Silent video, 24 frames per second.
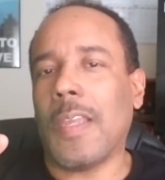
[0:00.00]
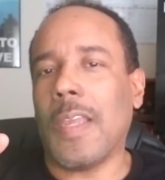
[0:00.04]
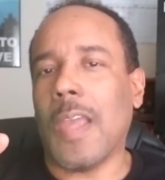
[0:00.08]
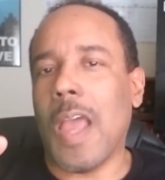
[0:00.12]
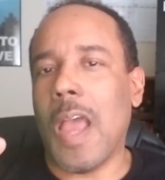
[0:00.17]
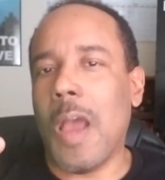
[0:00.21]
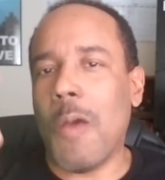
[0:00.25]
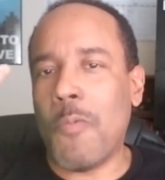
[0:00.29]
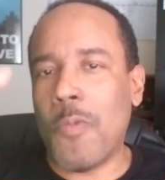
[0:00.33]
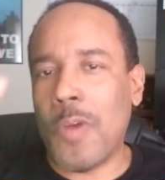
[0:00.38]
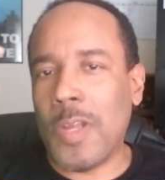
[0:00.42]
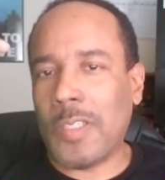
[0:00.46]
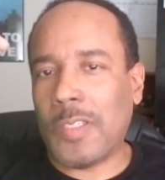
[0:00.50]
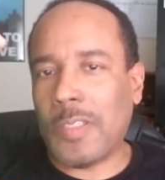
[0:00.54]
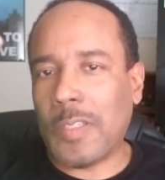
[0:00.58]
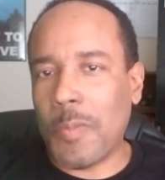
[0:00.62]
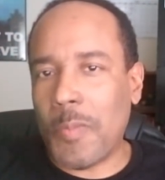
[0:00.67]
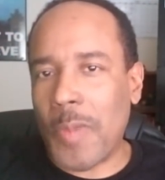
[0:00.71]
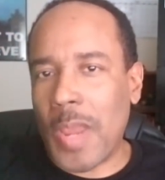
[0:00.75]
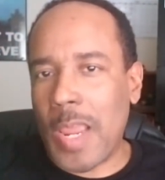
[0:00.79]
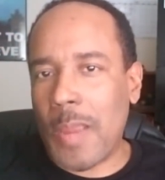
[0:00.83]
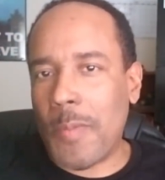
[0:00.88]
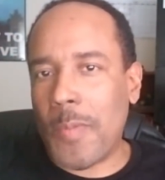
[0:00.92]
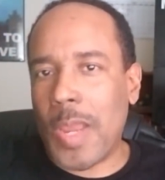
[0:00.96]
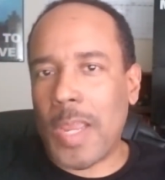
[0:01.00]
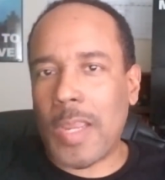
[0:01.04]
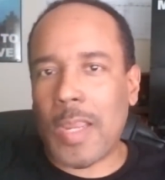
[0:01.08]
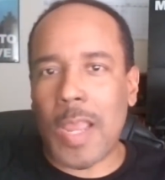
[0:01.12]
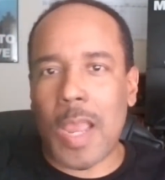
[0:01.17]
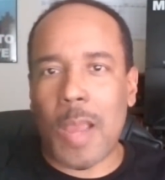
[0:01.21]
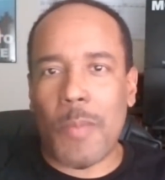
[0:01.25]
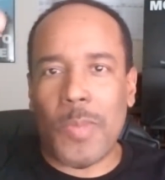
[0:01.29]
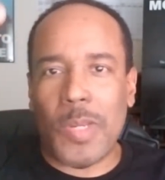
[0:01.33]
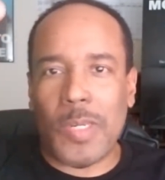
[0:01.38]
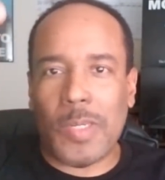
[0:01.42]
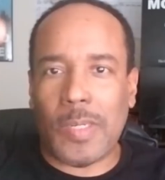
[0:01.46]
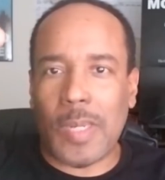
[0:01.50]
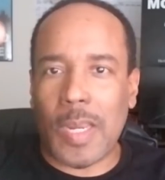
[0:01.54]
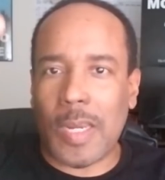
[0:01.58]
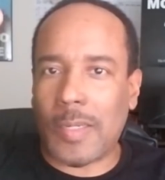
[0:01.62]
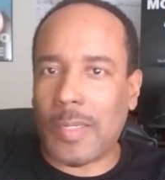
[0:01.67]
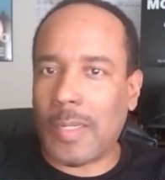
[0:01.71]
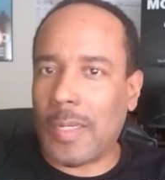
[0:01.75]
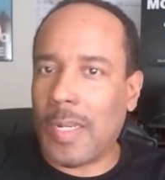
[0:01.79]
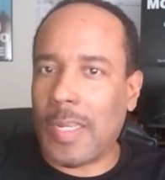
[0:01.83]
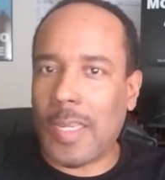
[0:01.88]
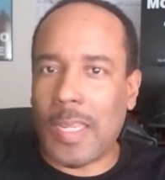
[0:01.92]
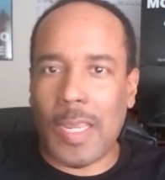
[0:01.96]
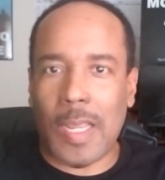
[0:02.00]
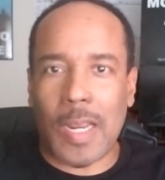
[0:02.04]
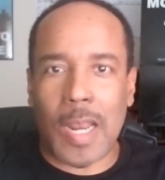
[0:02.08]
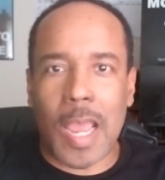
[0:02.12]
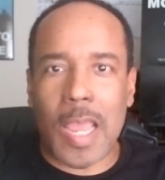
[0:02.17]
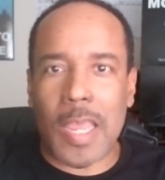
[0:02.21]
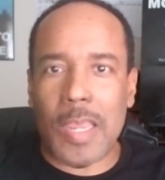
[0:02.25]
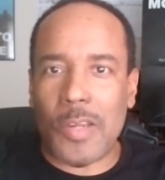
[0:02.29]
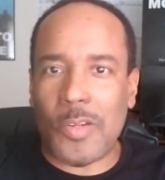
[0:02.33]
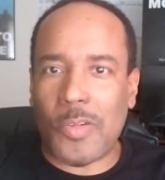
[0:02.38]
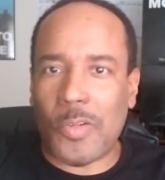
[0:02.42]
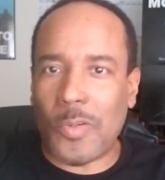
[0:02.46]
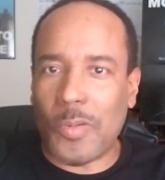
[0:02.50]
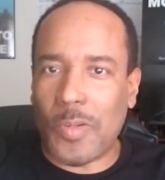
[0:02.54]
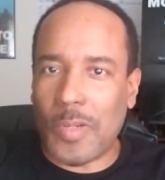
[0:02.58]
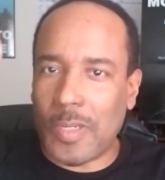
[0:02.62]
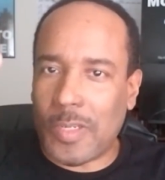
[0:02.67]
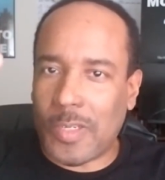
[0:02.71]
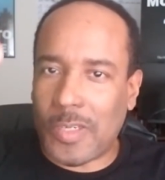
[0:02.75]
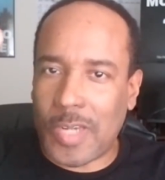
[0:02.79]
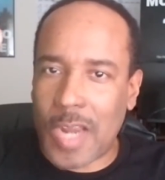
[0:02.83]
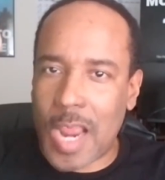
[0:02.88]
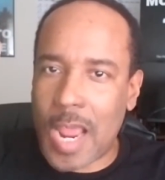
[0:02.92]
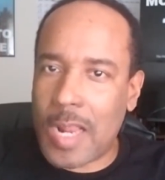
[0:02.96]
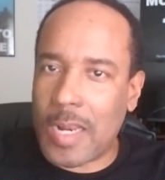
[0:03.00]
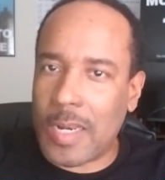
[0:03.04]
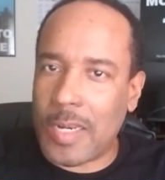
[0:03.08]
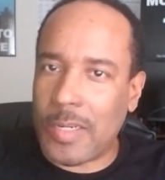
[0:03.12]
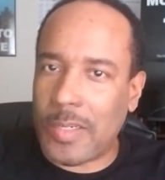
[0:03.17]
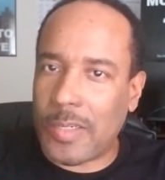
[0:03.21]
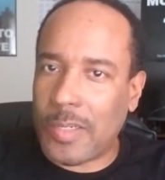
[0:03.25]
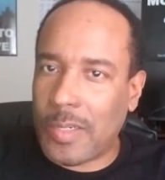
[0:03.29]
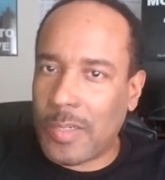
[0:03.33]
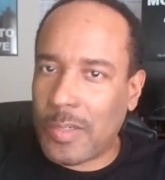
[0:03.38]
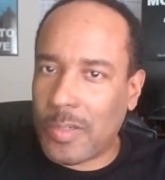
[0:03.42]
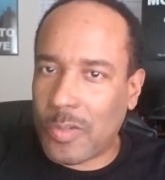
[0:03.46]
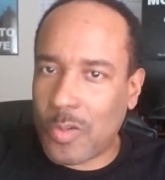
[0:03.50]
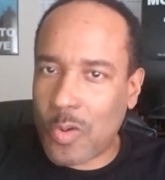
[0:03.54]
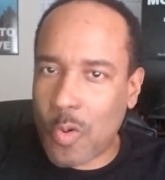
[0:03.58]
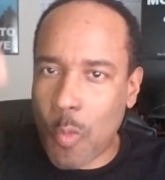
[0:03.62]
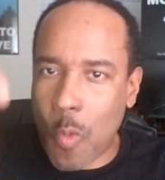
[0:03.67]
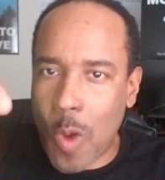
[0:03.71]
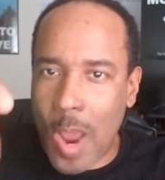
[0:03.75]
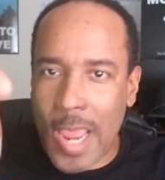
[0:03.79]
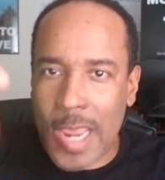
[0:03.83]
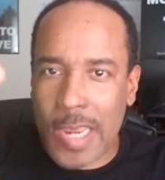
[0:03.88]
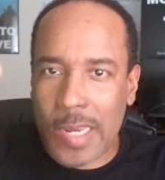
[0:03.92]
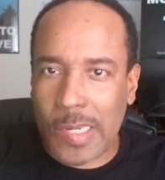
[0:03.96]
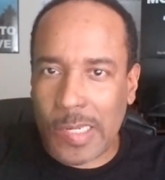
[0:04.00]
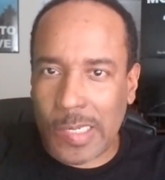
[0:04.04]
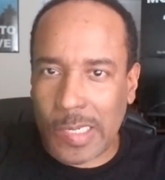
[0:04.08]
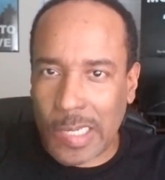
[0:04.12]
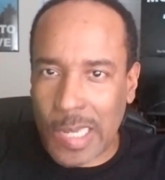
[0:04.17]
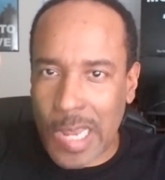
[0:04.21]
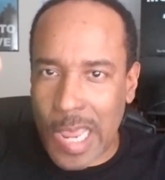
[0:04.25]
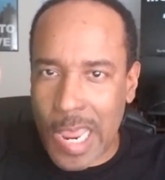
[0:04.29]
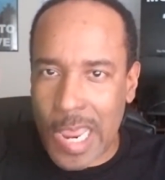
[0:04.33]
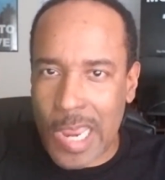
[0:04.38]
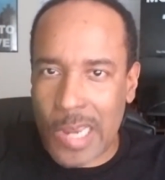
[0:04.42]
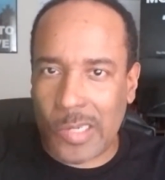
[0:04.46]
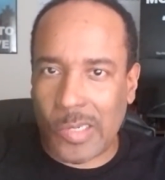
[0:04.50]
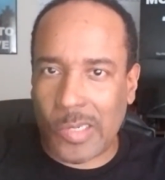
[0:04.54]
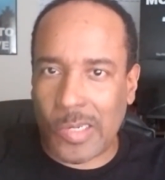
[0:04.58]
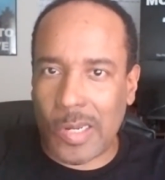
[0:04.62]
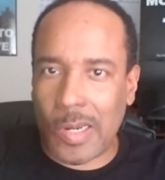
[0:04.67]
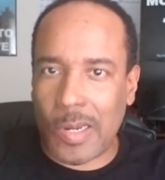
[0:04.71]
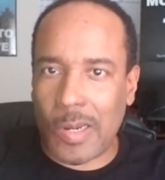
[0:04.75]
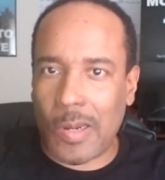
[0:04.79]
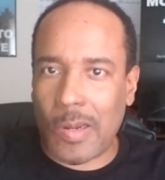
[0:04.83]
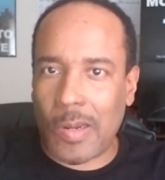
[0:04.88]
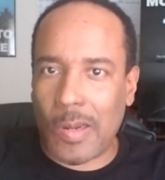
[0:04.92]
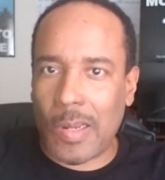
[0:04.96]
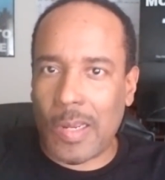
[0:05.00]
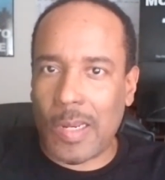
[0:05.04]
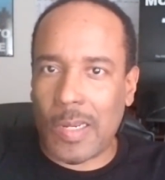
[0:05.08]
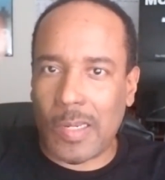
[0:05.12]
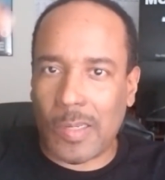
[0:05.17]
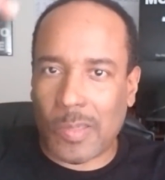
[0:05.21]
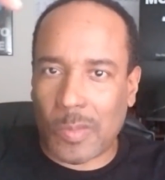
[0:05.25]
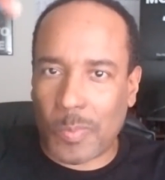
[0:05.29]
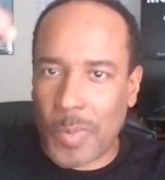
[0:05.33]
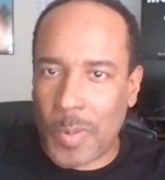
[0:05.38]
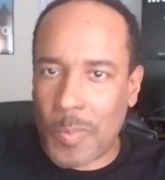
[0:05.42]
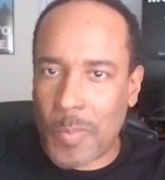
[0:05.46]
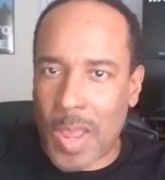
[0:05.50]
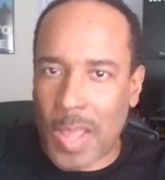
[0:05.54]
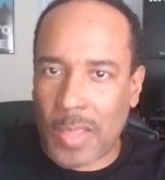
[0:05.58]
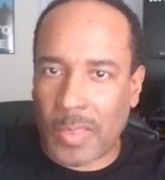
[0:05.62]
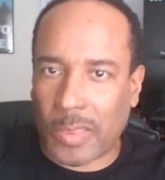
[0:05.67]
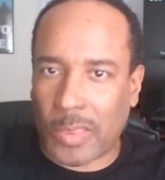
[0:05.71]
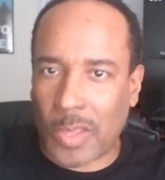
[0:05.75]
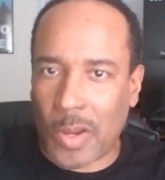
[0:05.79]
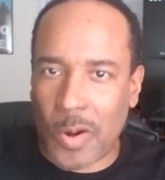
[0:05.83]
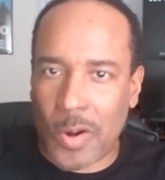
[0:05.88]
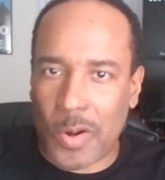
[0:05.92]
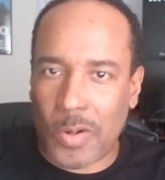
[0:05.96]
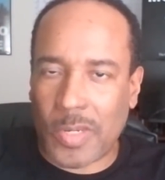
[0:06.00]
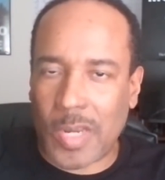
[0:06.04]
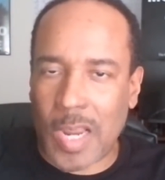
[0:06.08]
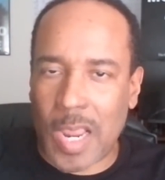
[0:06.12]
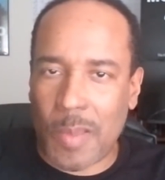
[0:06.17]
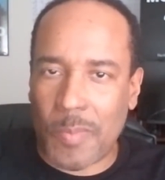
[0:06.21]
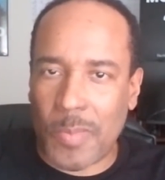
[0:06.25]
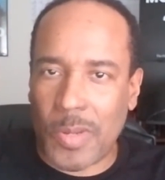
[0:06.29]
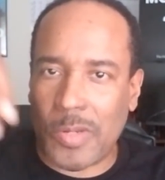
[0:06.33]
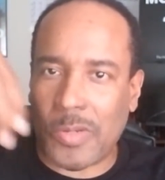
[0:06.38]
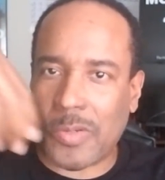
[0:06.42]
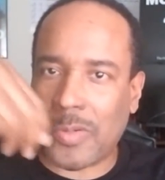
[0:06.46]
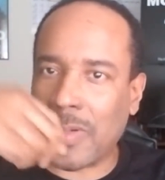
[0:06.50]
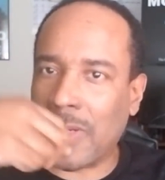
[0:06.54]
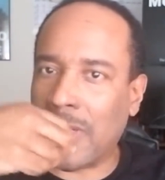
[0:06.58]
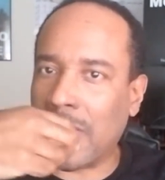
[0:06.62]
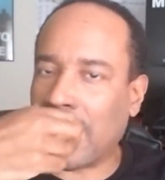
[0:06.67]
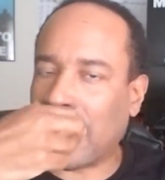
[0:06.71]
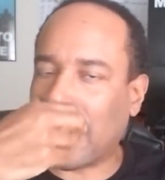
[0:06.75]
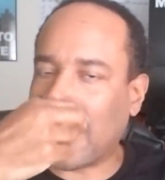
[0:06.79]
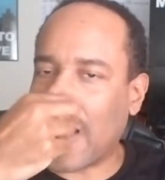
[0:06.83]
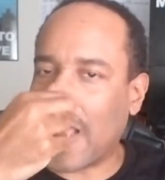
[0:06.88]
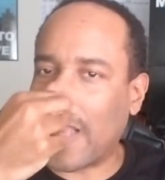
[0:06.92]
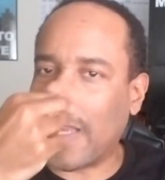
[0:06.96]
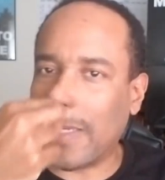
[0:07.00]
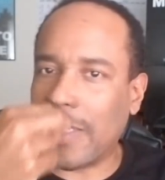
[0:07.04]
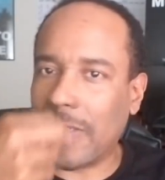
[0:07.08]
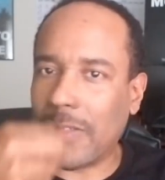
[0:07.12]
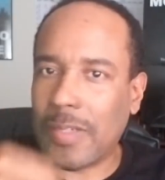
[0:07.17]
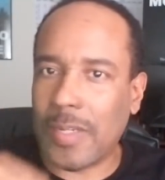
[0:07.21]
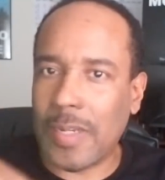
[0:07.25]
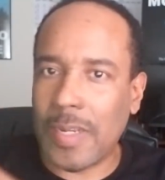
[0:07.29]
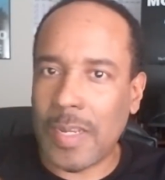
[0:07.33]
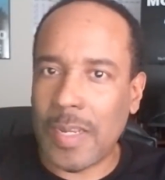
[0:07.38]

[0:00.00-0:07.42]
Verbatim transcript: I want somebody in my comment section. Again, I issued this challenge twice last year, and this will be my third time issuing this challenge.